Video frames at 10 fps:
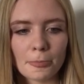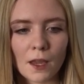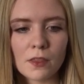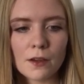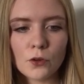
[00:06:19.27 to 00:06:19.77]

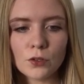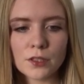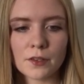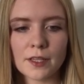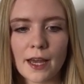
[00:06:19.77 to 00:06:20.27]
They've
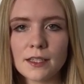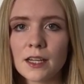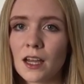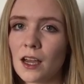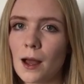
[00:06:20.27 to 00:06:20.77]
also said
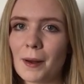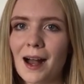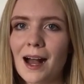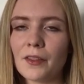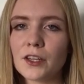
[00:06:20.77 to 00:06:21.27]

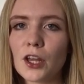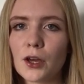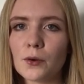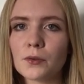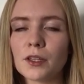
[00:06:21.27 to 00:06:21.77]
about how they
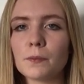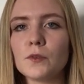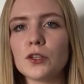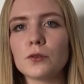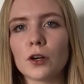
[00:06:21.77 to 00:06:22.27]
know that the
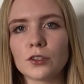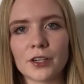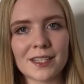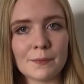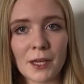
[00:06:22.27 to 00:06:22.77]
new
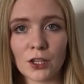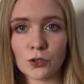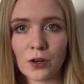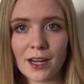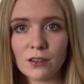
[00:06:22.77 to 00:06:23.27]
contract is being
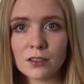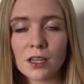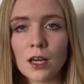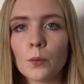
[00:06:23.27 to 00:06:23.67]
trialled,